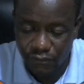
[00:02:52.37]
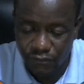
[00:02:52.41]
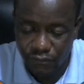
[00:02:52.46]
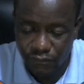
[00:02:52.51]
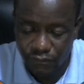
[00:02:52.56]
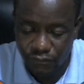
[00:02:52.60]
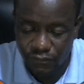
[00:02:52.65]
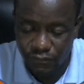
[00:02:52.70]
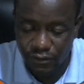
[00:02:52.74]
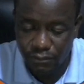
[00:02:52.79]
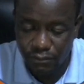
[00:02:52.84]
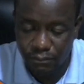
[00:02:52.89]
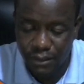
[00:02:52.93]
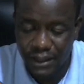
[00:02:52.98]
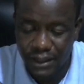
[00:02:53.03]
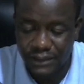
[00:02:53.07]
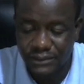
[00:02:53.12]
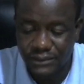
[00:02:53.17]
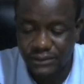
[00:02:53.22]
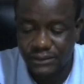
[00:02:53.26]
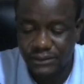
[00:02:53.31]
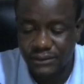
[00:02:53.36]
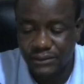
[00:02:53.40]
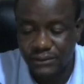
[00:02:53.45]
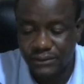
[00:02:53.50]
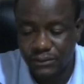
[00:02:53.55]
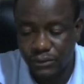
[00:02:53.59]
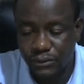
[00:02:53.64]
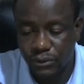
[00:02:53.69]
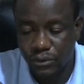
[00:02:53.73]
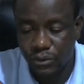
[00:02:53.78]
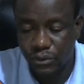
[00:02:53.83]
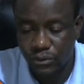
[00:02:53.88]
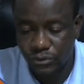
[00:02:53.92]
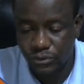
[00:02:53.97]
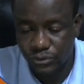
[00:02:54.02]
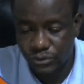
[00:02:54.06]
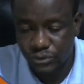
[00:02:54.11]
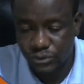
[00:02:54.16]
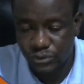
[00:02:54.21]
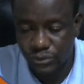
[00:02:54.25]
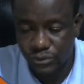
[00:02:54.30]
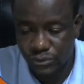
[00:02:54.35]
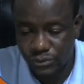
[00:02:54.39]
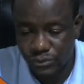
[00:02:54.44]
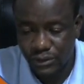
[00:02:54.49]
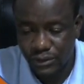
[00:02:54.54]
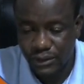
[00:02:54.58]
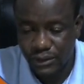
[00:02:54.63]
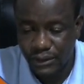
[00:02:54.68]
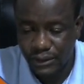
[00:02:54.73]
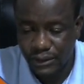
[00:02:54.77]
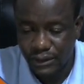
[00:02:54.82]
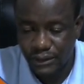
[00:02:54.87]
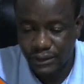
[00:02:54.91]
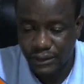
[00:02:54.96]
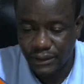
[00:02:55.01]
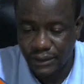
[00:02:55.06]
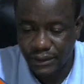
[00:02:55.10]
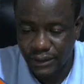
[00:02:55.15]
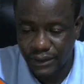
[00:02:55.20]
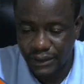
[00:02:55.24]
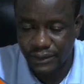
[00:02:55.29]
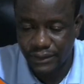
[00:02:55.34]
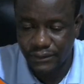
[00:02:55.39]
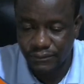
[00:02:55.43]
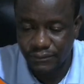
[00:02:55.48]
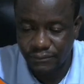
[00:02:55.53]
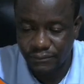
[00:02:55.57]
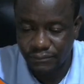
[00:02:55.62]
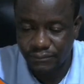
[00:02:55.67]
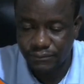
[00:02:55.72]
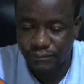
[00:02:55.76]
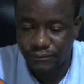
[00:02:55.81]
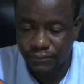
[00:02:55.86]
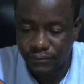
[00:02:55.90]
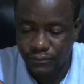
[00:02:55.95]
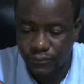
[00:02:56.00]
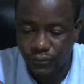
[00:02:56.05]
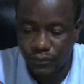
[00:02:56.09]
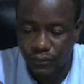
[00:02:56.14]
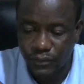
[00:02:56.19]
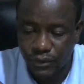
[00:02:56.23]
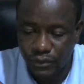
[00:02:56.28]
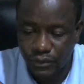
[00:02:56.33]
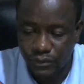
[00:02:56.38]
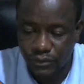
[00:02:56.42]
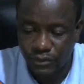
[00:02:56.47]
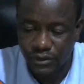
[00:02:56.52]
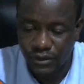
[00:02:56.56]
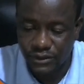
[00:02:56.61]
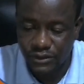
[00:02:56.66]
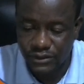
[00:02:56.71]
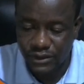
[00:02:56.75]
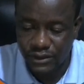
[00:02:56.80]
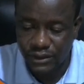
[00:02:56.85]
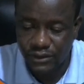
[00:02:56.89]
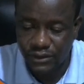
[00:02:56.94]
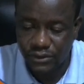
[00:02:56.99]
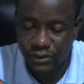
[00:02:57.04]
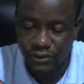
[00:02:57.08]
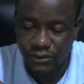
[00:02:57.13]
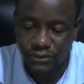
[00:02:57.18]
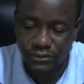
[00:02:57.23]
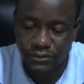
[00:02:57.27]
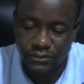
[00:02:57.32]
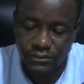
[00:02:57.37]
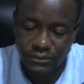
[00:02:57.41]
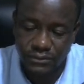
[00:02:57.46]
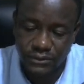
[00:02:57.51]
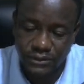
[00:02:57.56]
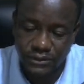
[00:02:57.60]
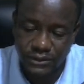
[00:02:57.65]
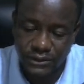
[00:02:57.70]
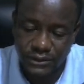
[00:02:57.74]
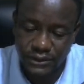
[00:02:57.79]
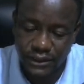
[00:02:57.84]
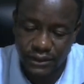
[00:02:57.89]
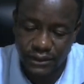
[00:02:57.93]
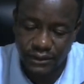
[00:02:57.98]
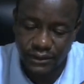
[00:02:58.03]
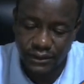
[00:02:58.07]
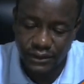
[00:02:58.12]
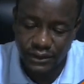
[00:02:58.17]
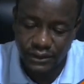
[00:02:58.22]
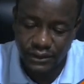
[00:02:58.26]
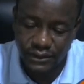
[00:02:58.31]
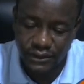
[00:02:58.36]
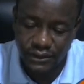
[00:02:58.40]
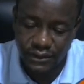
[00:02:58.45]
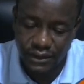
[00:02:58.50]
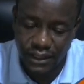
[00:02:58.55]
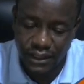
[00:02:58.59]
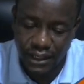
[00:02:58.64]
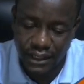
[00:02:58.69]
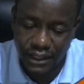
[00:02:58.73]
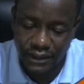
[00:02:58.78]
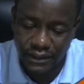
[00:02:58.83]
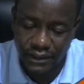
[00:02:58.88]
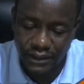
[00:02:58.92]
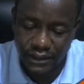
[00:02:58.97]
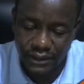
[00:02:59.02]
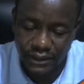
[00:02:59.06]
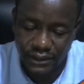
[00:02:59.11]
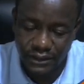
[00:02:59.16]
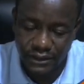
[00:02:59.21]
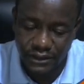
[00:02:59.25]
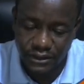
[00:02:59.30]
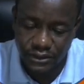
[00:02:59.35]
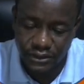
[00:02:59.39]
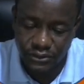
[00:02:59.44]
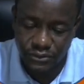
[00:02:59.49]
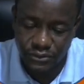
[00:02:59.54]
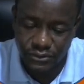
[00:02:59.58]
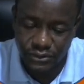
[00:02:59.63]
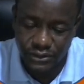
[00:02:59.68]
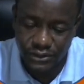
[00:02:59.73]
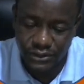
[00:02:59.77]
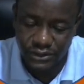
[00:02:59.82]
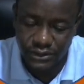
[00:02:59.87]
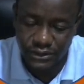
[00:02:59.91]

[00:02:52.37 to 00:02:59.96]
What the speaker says: format control, then you just click on cell link and then link it to this